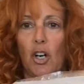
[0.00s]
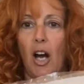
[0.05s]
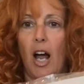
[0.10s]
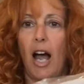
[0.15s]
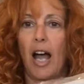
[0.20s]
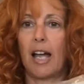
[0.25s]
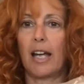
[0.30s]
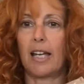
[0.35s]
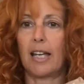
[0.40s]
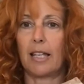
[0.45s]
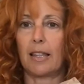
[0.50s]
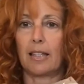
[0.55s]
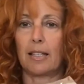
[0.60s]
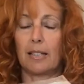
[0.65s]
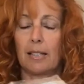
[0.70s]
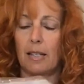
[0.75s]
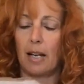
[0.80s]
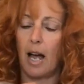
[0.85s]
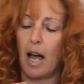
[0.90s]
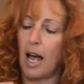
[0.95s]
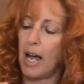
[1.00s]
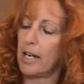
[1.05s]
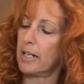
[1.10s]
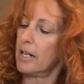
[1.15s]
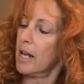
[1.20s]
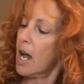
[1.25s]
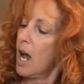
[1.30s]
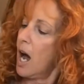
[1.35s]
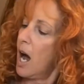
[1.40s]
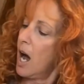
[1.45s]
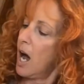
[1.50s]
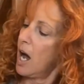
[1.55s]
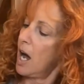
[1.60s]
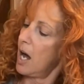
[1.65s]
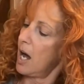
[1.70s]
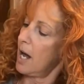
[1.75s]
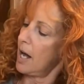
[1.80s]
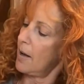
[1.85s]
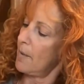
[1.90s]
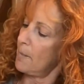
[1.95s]
I get this kind
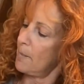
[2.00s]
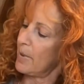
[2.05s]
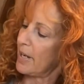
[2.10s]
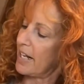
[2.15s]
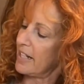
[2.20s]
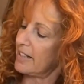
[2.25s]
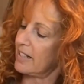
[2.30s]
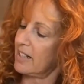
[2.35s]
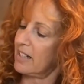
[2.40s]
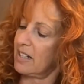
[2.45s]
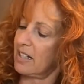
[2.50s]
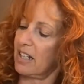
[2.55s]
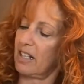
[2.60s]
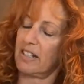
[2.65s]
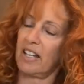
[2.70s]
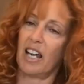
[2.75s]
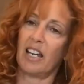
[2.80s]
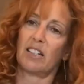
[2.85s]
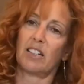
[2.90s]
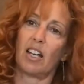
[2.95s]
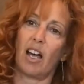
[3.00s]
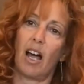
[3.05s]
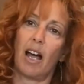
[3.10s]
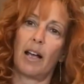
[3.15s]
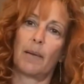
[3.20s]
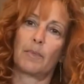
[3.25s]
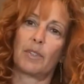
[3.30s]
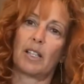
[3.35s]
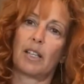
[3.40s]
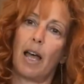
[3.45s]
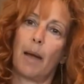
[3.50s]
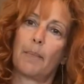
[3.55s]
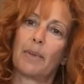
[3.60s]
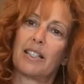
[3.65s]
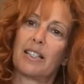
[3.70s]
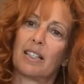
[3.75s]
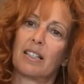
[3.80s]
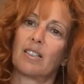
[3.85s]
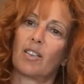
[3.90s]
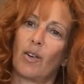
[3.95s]
because it's the 10 times, and that
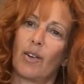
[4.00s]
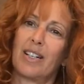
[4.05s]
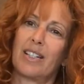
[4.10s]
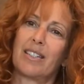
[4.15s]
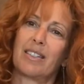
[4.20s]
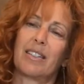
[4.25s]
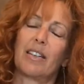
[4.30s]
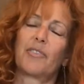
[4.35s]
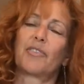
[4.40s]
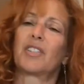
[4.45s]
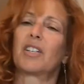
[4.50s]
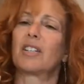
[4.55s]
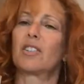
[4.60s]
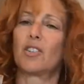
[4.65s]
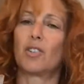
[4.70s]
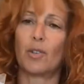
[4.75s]
means it's already sifted.